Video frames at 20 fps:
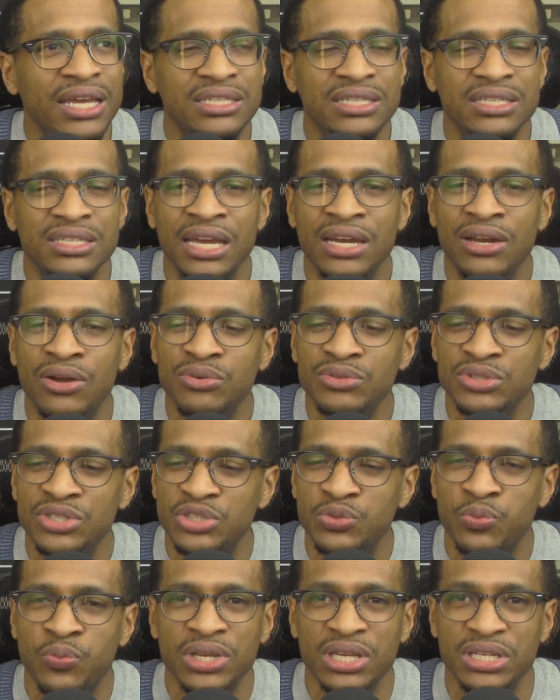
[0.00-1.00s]
they don't
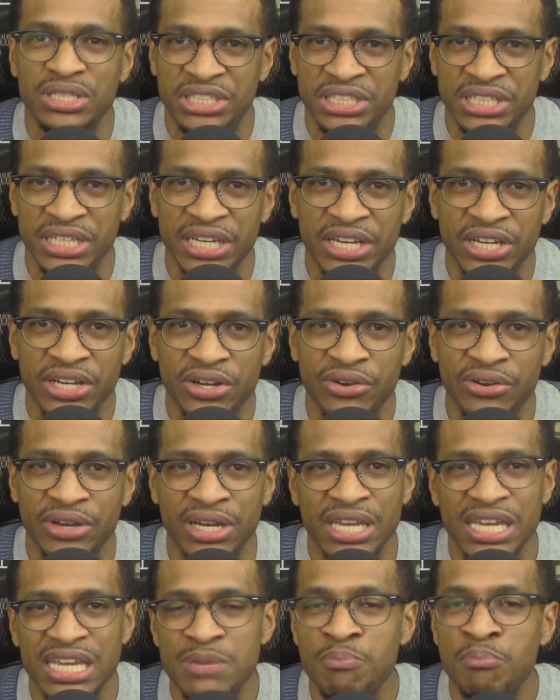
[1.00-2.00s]
just really cheer and
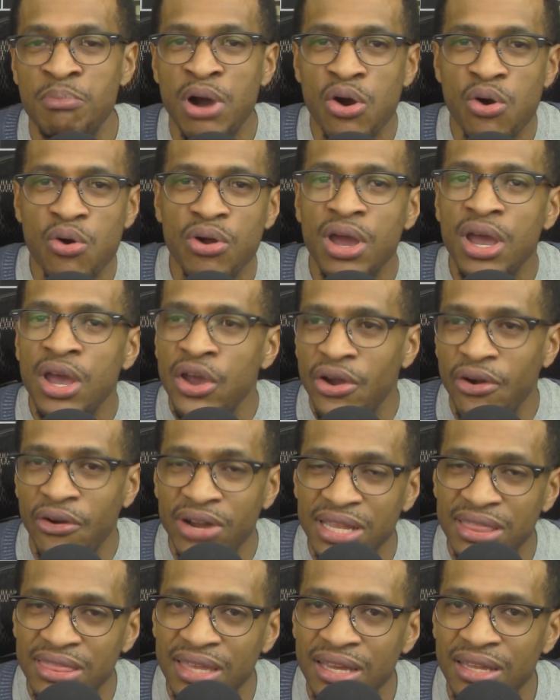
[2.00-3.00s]
emote or
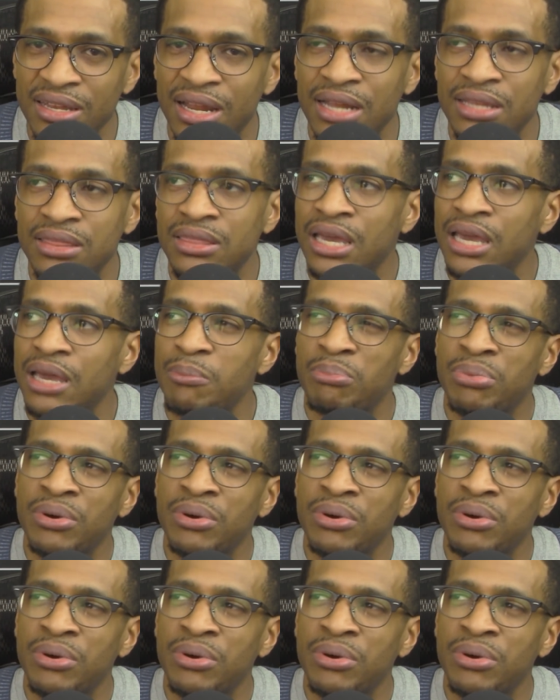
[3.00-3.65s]
anything like that.